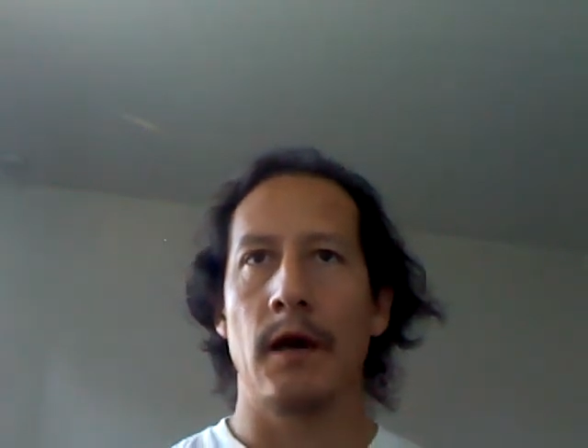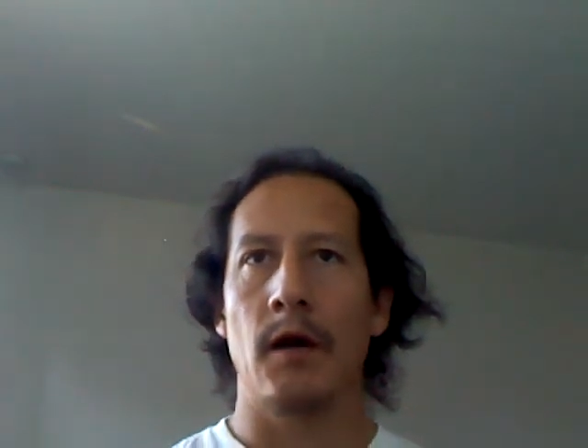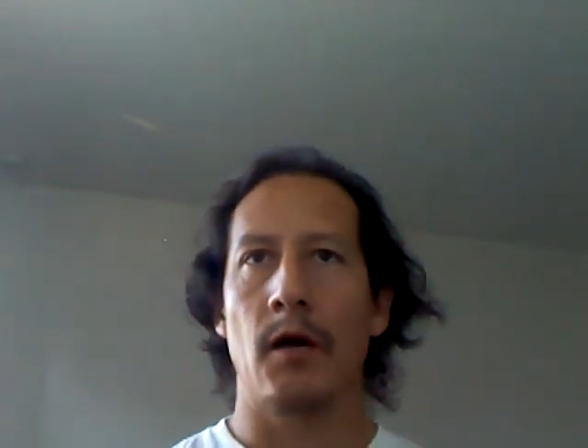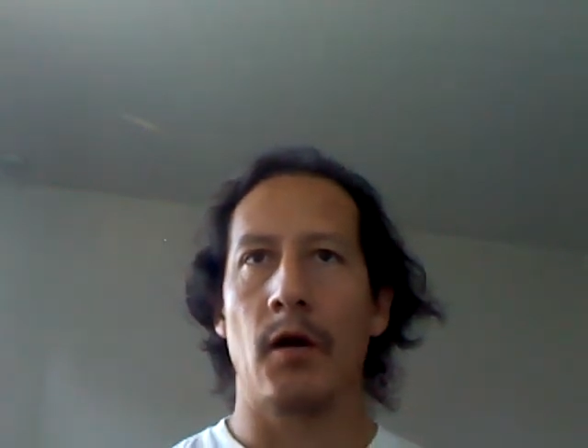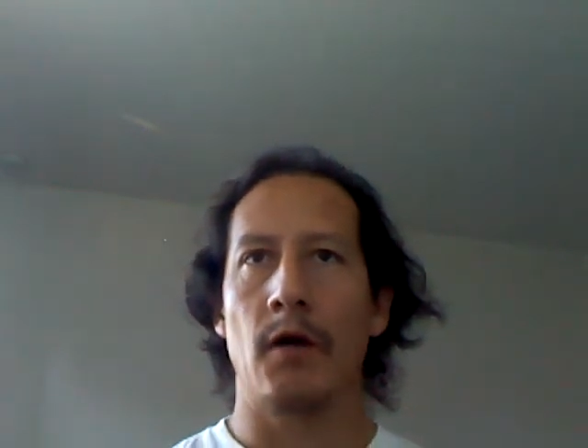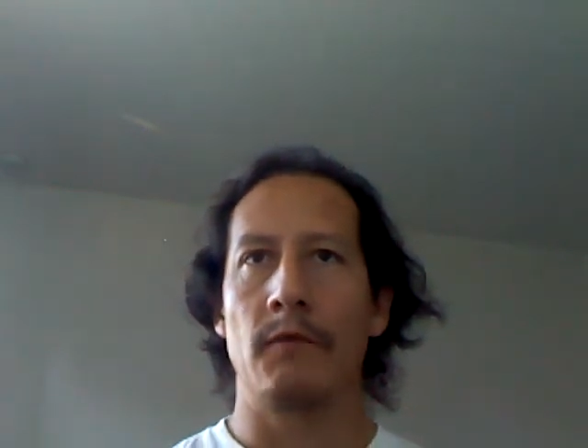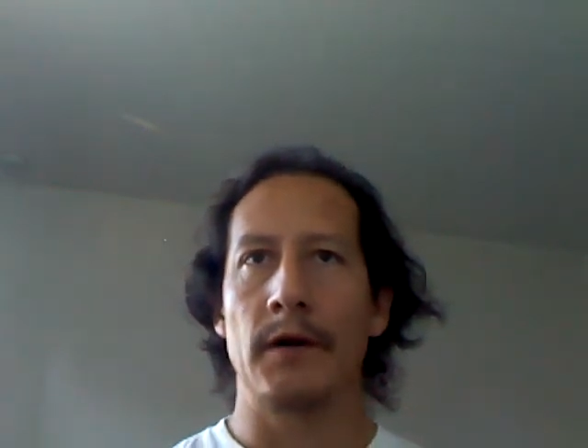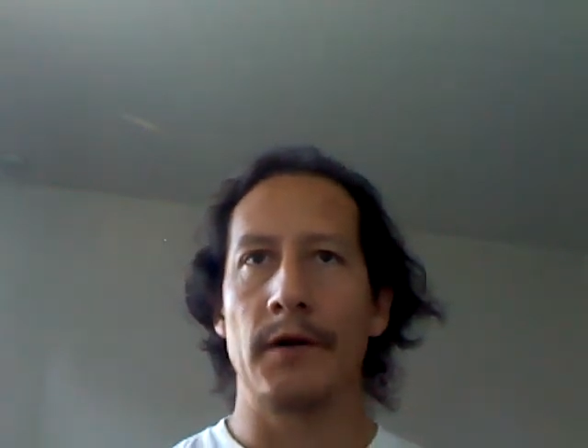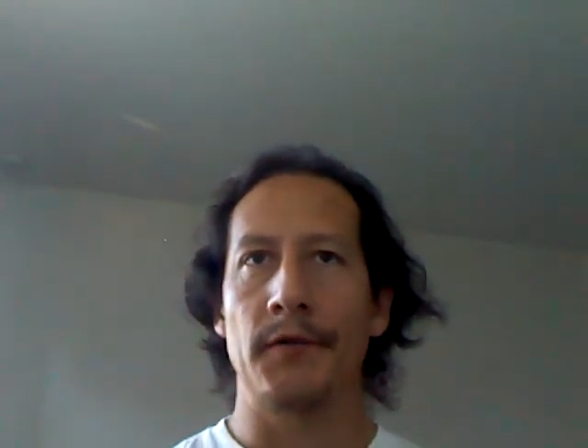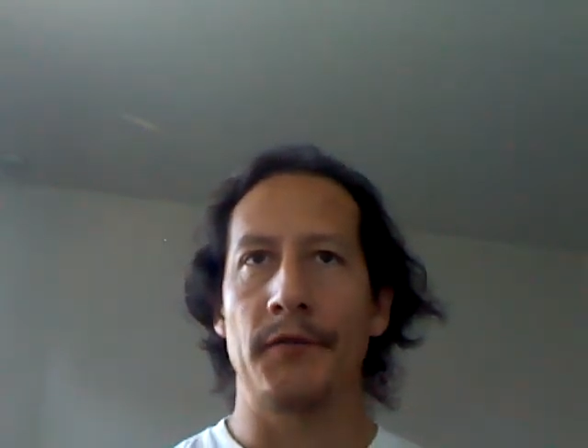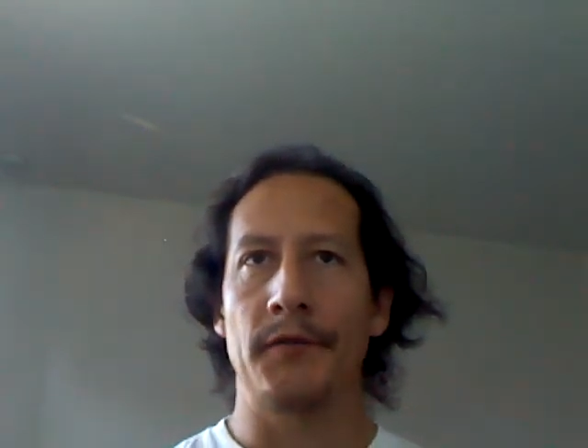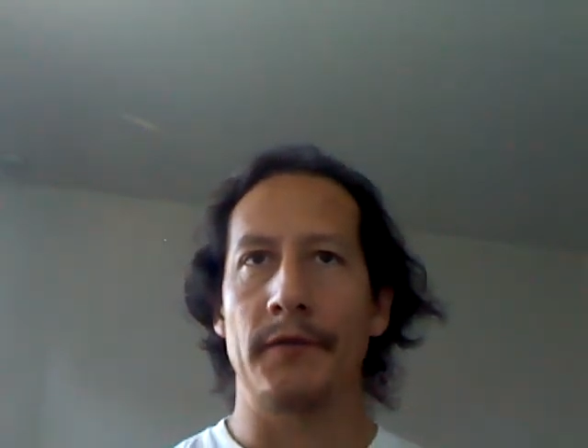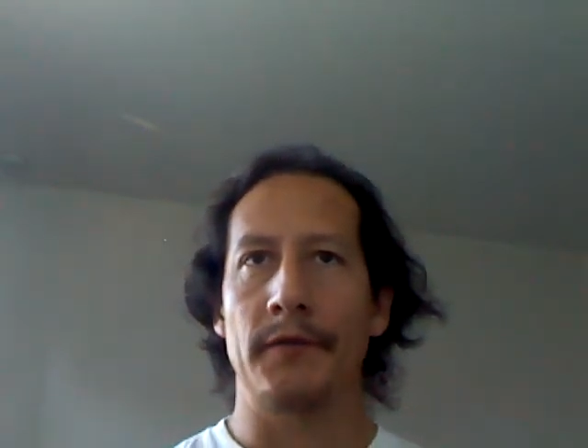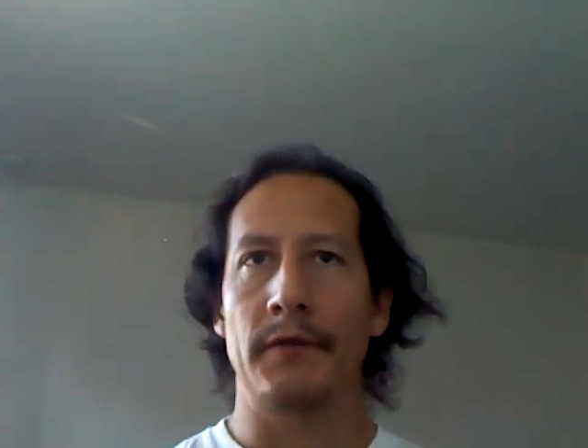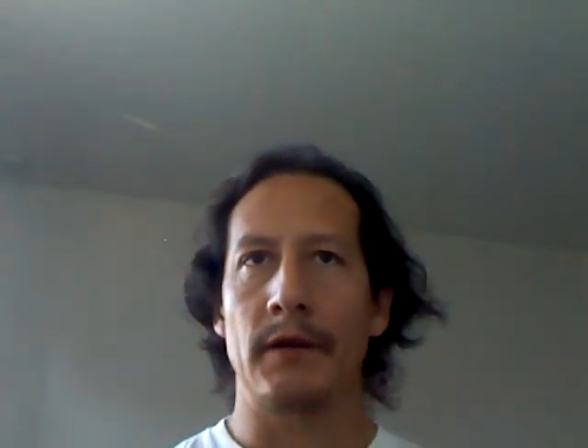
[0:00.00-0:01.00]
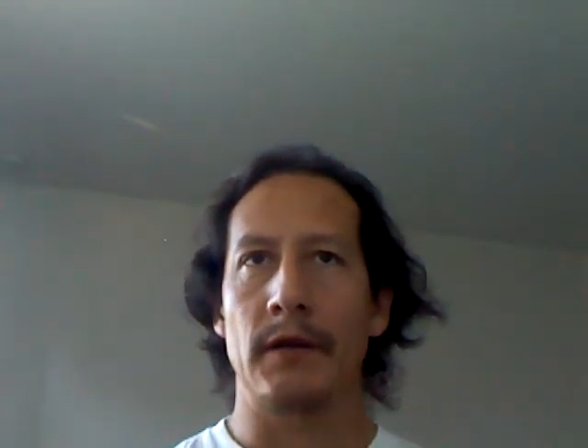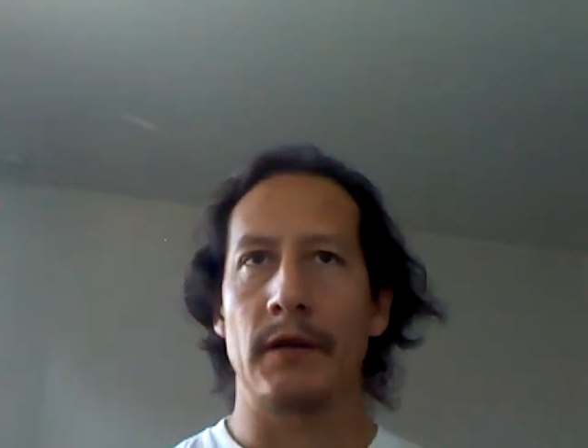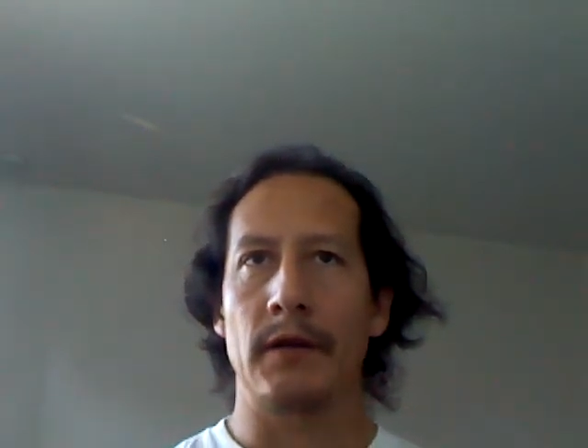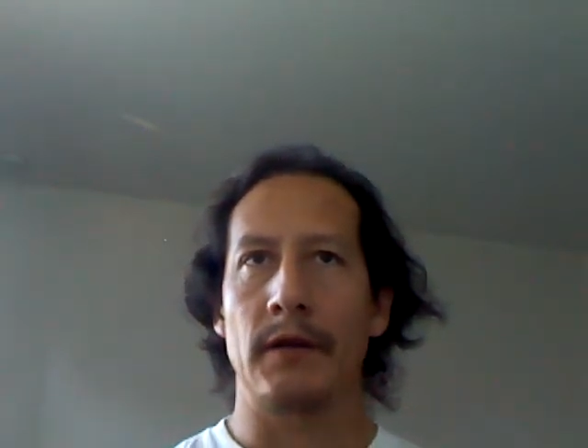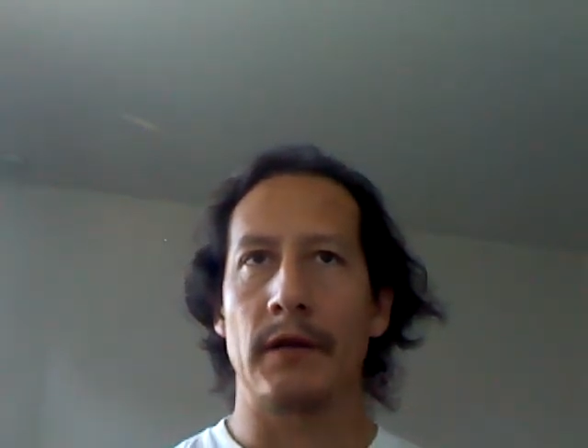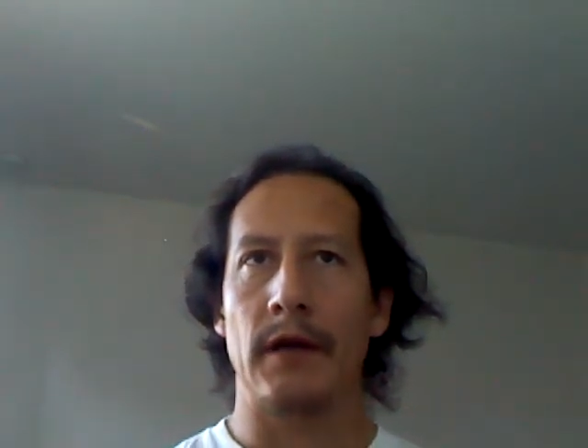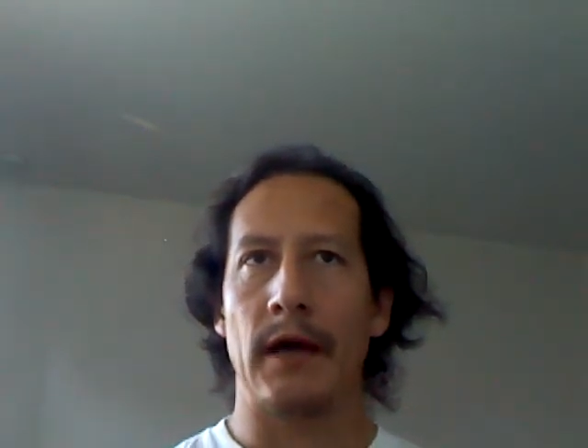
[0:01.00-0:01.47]
cover
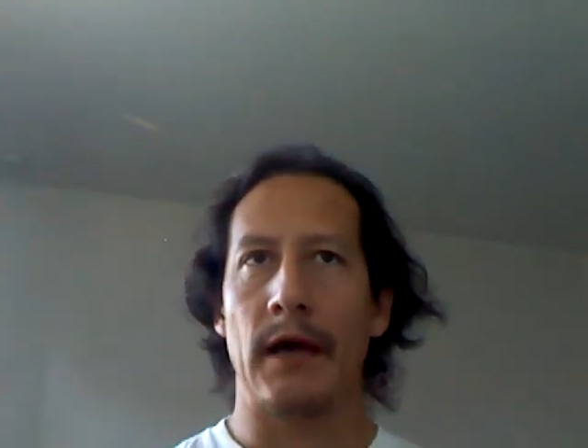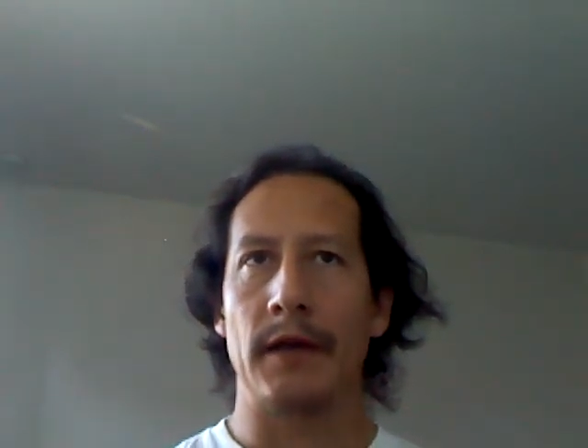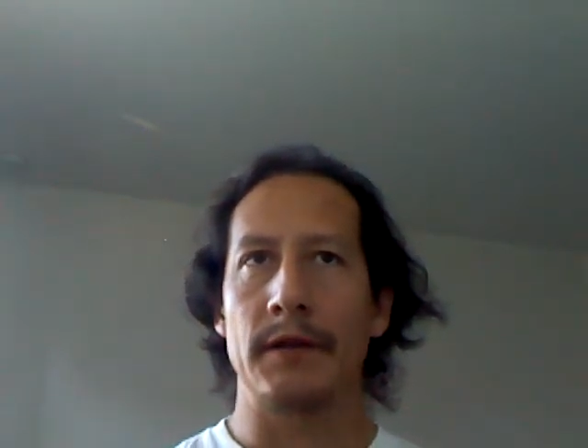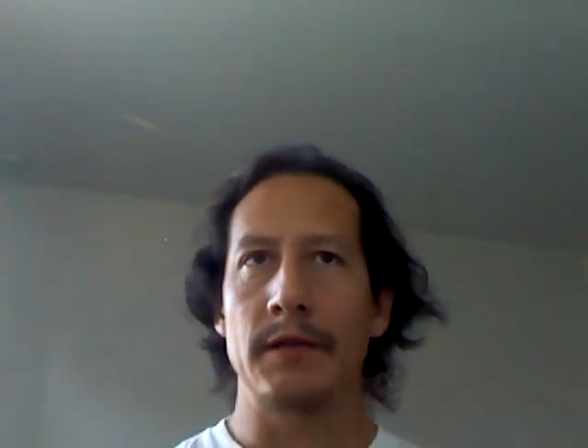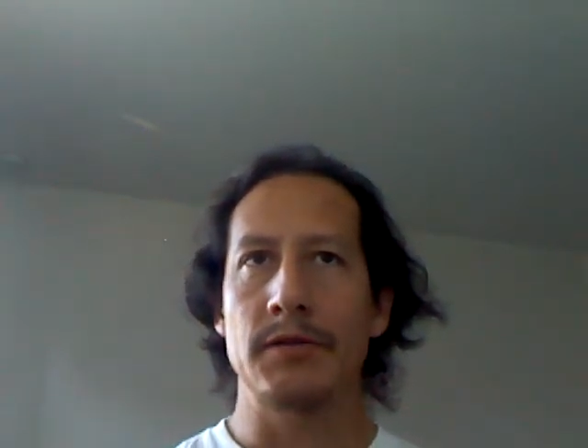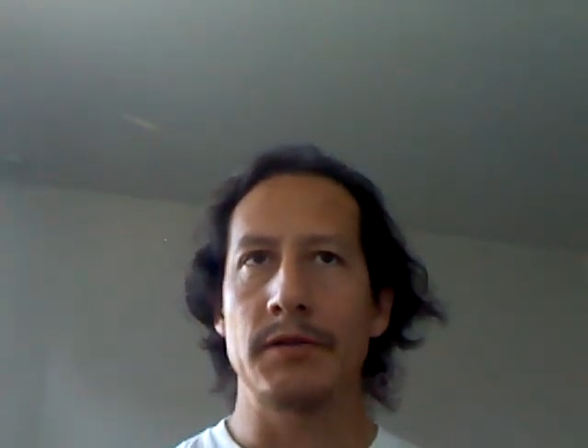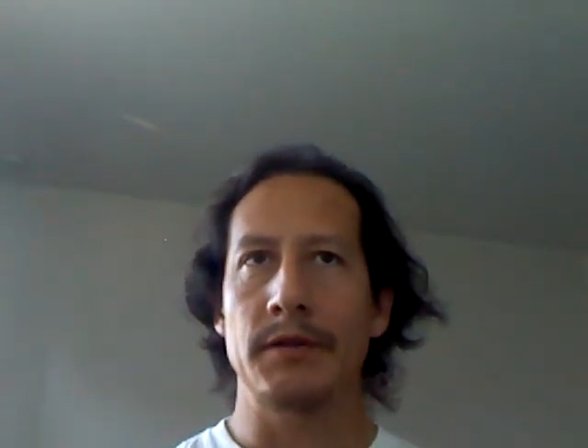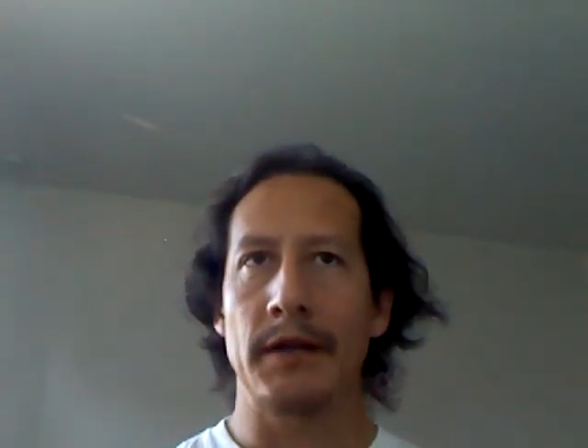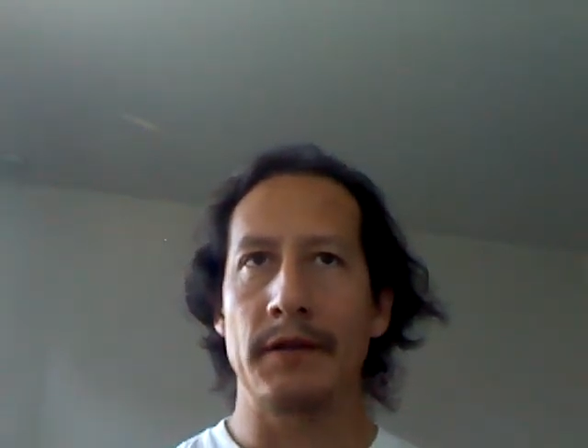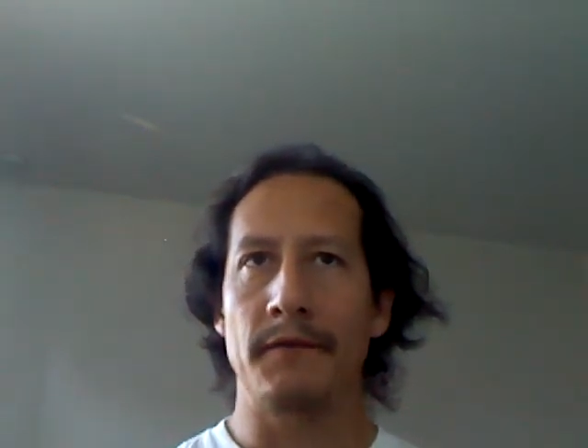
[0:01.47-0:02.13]
additional